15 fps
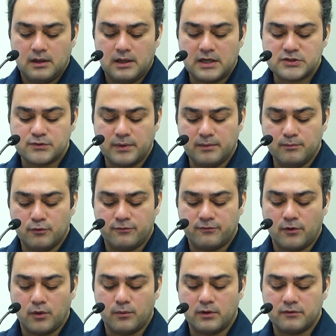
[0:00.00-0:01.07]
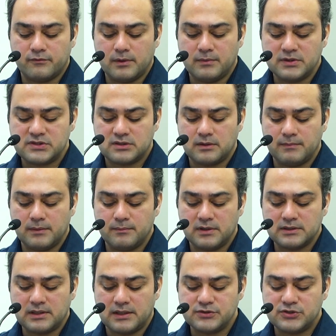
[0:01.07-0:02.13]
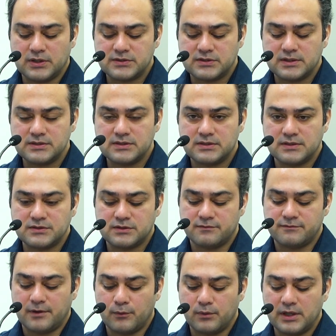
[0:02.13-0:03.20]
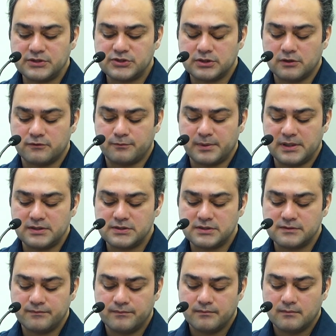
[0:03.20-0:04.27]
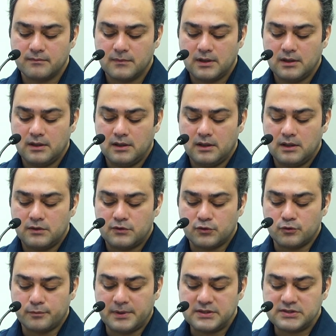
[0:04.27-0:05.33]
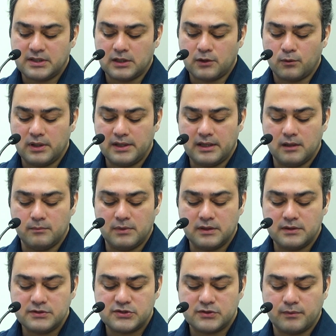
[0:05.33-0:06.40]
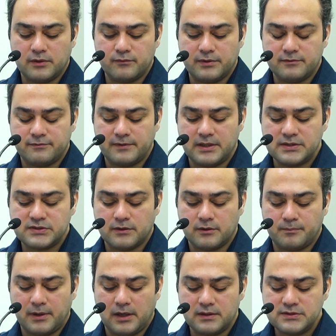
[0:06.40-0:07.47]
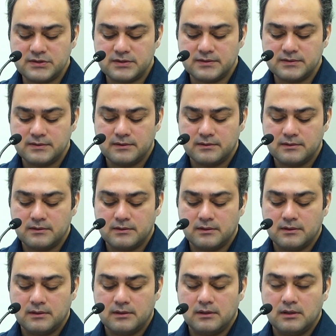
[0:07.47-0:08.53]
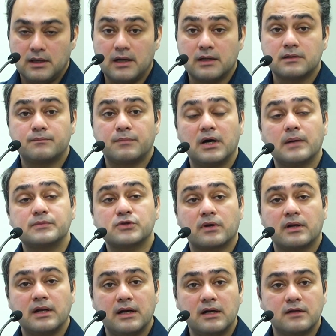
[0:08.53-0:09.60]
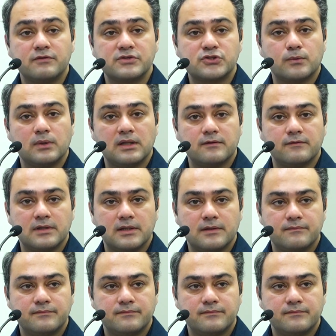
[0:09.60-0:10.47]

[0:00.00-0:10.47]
As we move forward, we must remember that justice is the foundation of peace. True peace can only emerge when we face our past and perhaps on an individual level,